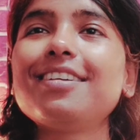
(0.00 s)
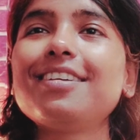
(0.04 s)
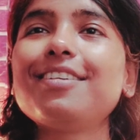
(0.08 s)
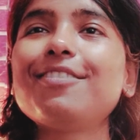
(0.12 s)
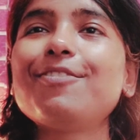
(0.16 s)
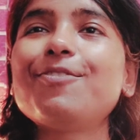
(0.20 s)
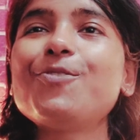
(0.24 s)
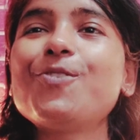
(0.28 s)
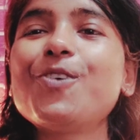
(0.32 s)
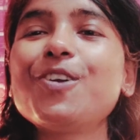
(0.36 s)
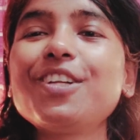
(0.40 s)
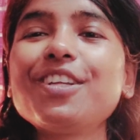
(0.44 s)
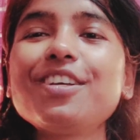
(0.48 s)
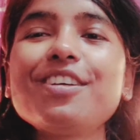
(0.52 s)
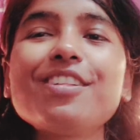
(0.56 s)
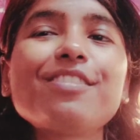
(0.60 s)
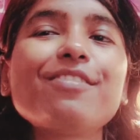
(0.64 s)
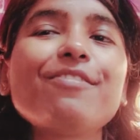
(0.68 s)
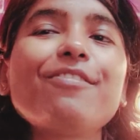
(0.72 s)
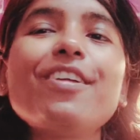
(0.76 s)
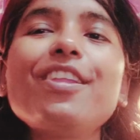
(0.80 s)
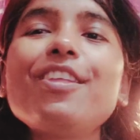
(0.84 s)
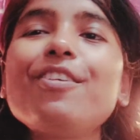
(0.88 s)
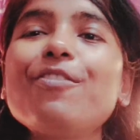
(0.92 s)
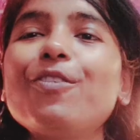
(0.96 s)
Water is
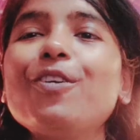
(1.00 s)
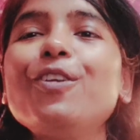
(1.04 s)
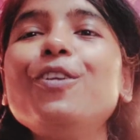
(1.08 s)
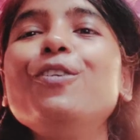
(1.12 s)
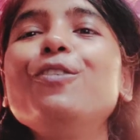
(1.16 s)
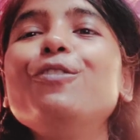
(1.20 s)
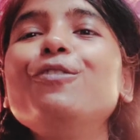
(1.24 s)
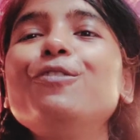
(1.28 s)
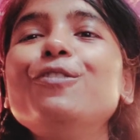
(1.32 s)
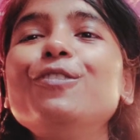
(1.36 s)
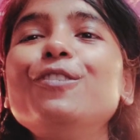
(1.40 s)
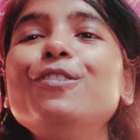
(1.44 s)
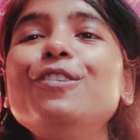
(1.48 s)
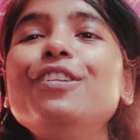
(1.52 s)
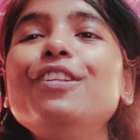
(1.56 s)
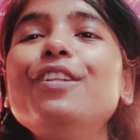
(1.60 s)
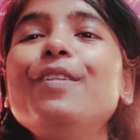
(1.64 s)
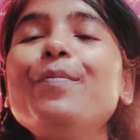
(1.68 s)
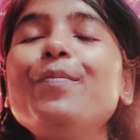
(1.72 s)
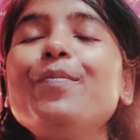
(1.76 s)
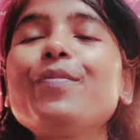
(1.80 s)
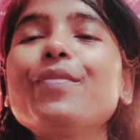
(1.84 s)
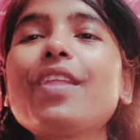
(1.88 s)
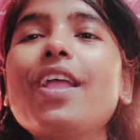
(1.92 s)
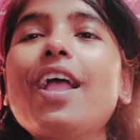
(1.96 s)
very wonderful
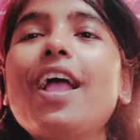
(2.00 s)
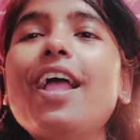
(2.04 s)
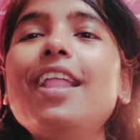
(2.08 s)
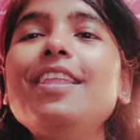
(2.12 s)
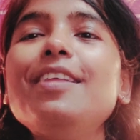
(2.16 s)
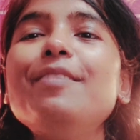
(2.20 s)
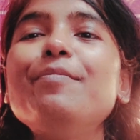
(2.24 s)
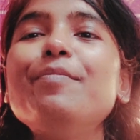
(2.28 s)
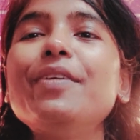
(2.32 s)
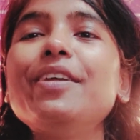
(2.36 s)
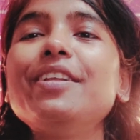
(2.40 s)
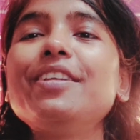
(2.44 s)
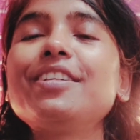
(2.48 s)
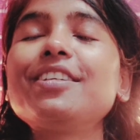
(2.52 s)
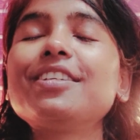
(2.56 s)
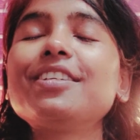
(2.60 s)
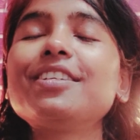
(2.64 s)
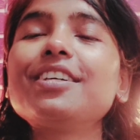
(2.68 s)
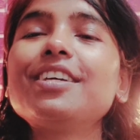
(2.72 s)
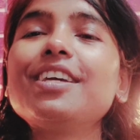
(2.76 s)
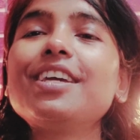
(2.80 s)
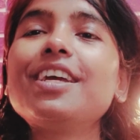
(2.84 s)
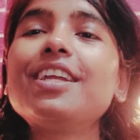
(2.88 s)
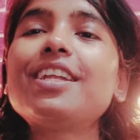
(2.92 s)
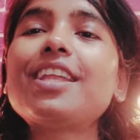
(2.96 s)
element.
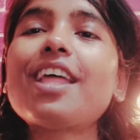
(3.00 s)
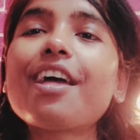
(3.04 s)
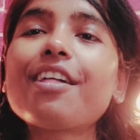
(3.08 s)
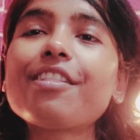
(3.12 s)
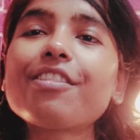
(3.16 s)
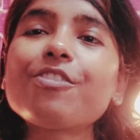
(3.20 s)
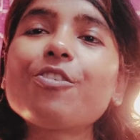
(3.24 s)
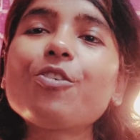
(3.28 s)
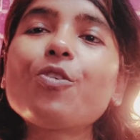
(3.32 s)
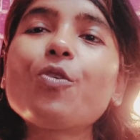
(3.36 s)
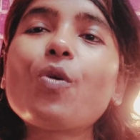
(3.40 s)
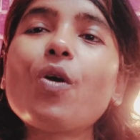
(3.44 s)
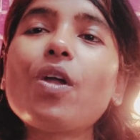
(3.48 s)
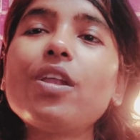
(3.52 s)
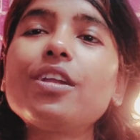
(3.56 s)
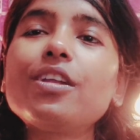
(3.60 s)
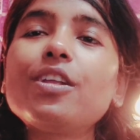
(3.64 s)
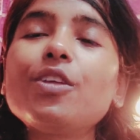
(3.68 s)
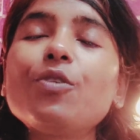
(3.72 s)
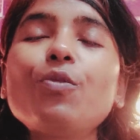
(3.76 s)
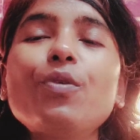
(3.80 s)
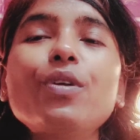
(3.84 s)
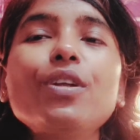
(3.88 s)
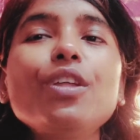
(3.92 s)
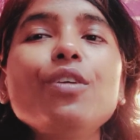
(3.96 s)
It has the quality.
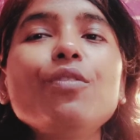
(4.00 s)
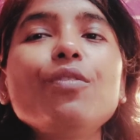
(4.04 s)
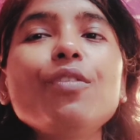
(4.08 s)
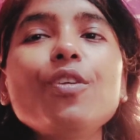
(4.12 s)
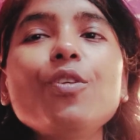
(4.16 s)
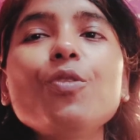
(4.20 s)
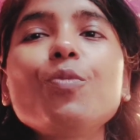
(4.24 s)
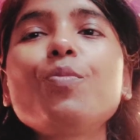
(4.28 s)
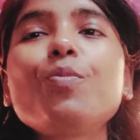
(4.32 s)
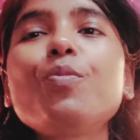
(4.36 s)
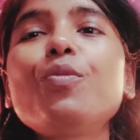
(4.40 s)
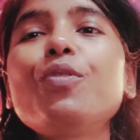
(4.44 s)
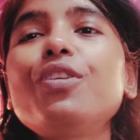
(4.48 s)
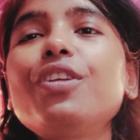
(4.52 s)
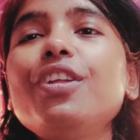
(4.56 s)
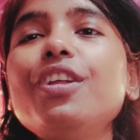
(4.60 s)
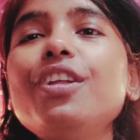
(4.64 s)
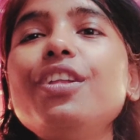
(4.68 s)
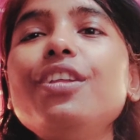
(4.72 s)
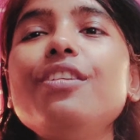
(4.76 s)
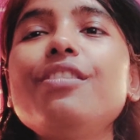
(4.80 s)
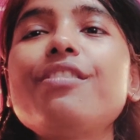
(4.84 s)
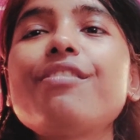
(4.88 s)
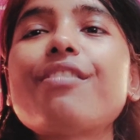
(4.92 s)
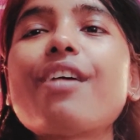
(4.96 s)
Whatever you put
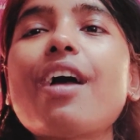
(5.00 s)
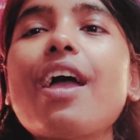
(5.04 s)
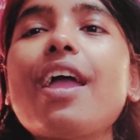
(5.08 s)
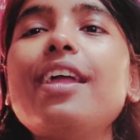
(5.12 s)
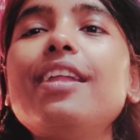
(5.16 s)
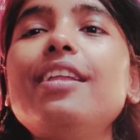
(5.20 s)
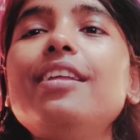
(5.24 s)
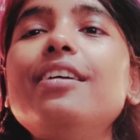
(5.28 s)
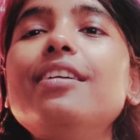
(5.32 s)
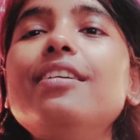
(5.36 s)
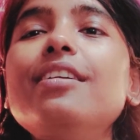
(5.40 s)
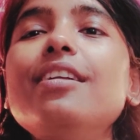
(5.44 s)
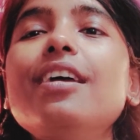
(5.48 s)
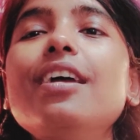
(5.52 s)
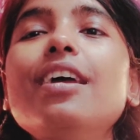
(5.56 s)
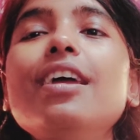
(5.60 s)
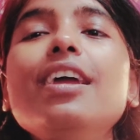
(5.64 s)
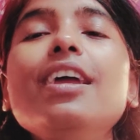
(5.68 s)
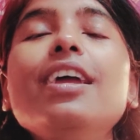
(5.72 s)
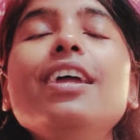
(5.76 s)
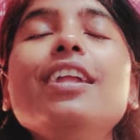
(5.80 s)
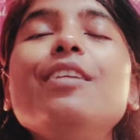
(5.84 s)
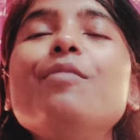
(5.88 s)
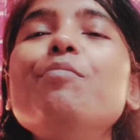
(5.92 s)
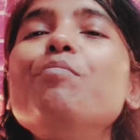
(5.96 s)
inside it,
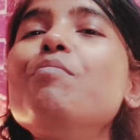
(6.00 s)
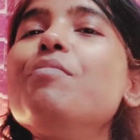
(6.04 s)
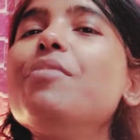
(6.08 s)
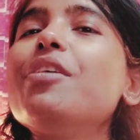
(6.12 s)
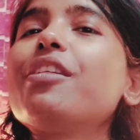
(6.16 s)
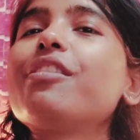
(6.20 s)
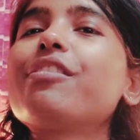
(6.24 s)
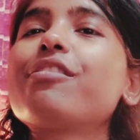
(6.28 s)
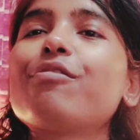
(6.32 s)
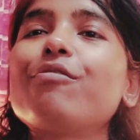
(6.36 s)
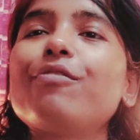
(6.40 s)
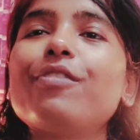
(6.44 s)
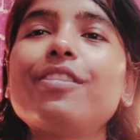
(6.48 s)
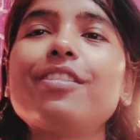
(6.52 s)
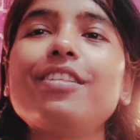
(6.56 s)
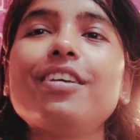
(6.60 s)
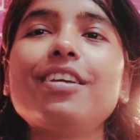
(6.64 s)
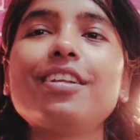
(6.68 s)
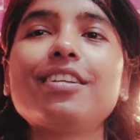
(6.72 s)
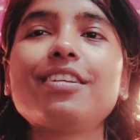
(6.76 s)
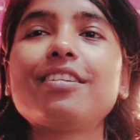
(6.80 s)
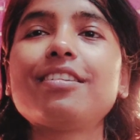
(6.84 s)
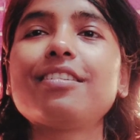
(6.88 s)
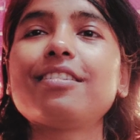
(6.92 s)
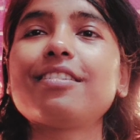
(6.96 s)
it mix with
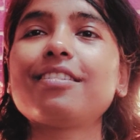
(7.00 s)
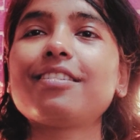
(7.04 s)
it.